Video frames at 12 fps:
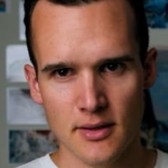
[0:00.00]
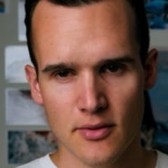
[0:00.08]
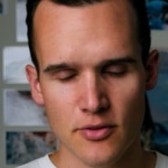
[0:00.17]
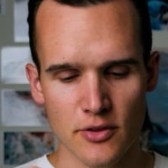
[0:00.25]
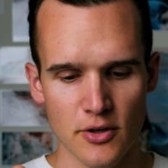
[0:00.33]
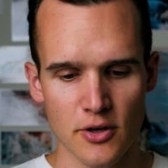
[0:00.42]

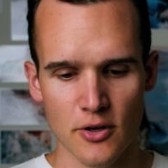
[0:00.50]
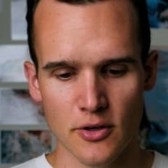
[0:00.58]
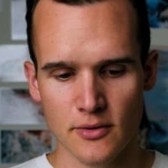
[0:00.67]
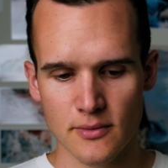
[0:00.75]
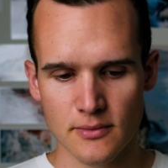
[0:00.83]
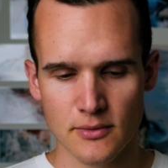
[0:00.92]

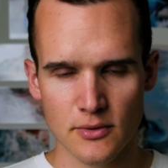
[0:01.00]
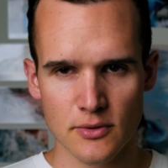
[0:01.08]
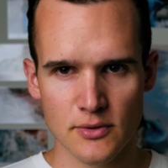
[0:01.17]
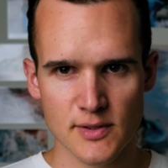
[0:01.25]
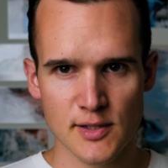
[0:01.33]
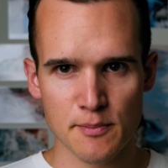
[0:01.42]
the
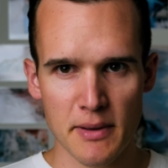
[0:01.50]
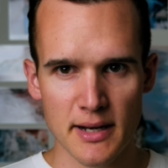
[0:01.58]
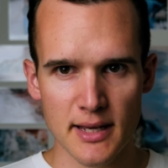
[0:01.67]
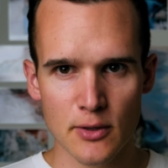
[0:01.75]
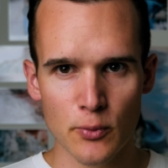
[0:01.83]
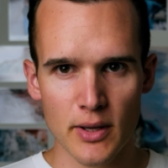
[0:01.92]

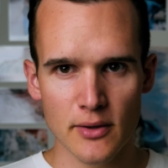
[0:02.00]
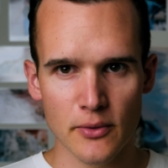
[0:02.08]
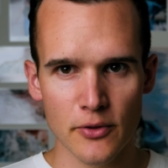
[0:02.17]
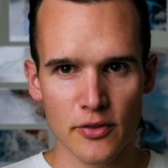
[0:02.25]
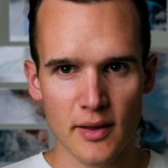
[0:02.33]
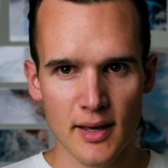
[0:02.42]
spinny
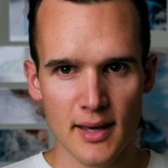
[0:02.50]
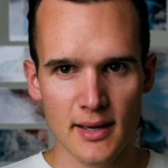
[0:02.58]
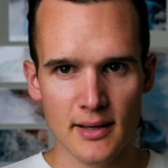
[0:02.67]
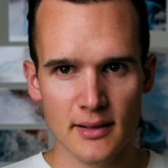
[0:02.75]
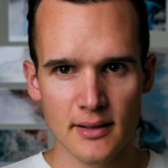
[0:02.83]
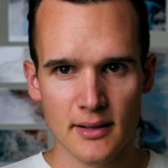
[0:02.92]
wheel
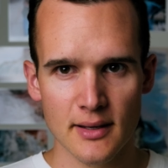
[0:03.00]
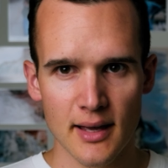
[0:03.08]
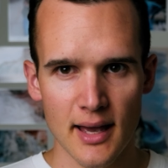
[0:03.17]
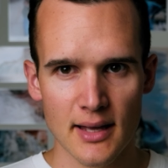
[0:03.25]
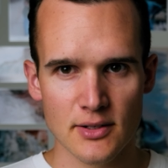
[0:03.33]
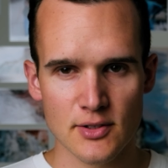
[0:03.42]
thingy
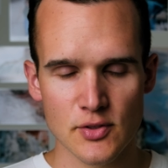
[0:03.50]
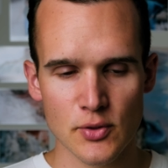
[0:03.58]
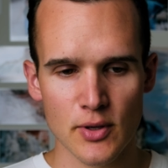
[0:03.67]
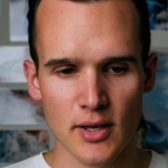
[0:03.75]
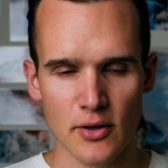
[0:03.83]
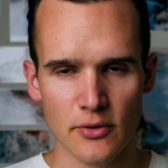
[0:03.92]
and just
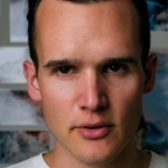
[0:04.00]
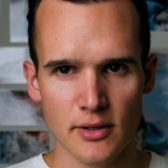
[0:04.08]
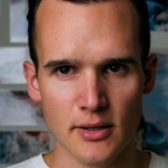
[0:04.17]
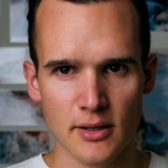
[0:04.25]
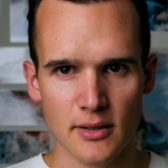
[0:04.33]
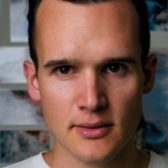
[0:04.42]
looking on
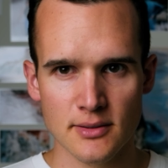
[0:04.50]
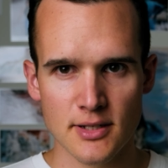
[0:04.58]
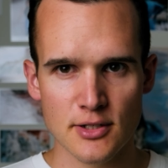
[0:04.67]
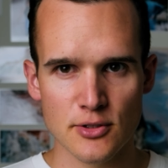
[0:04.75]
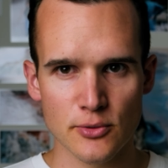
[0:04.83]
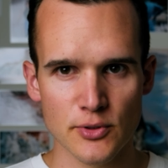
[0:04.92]
the
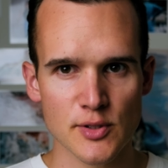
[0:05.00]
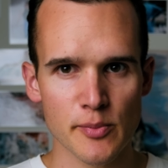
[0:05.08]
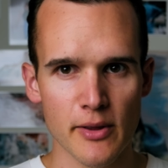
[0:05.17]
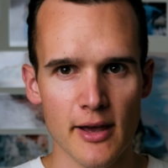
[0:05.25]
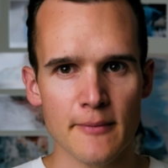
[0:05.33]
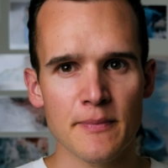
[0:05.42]
digital display.